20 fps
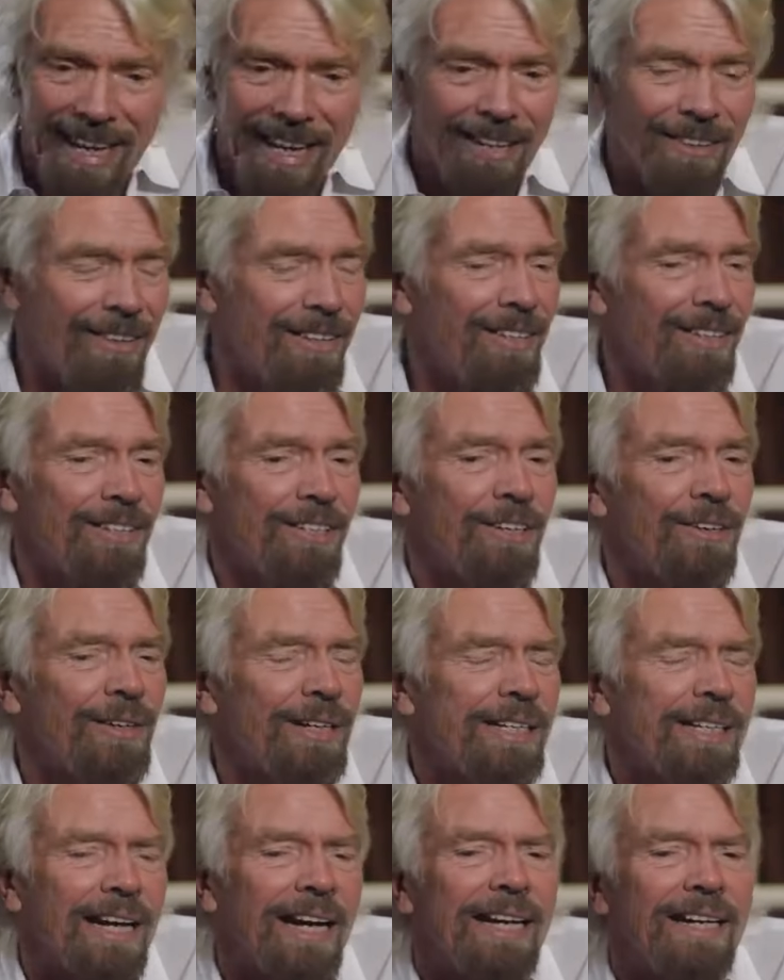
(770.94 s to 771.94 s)
get on and do
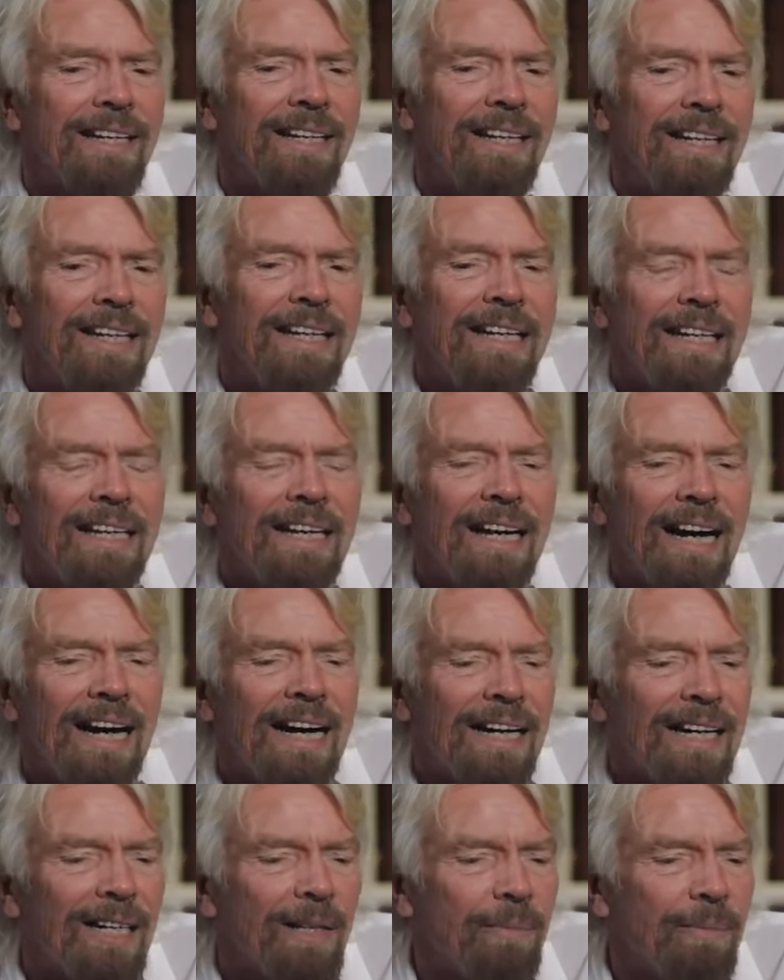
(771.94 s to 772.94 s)
it. And
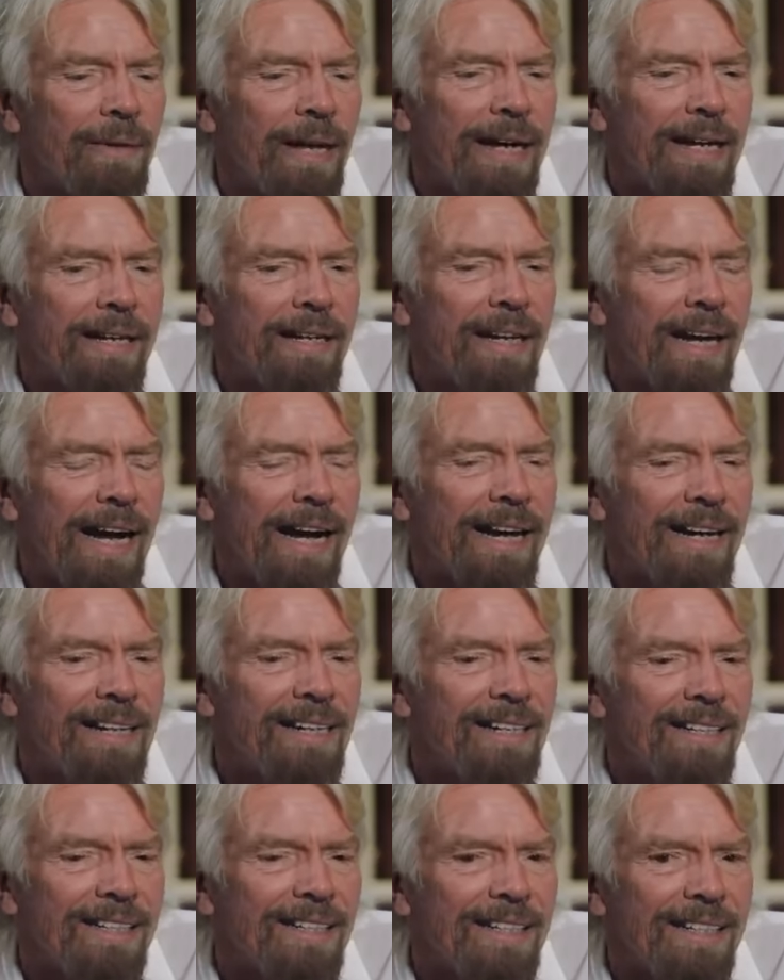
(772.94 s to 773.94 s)

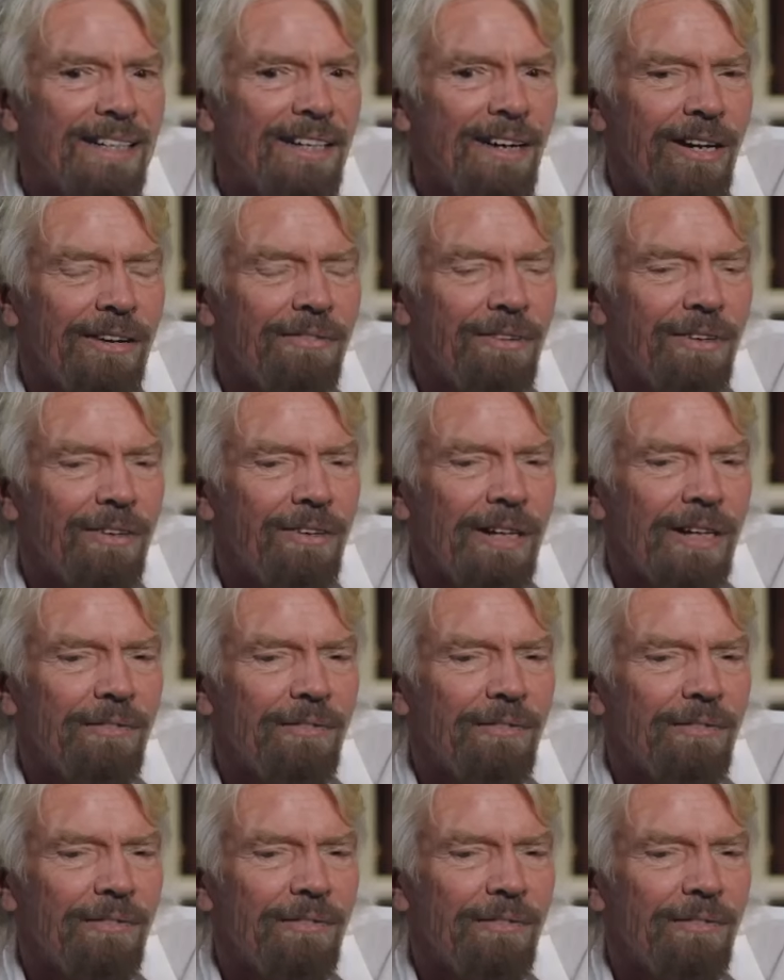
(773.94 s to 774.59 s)
if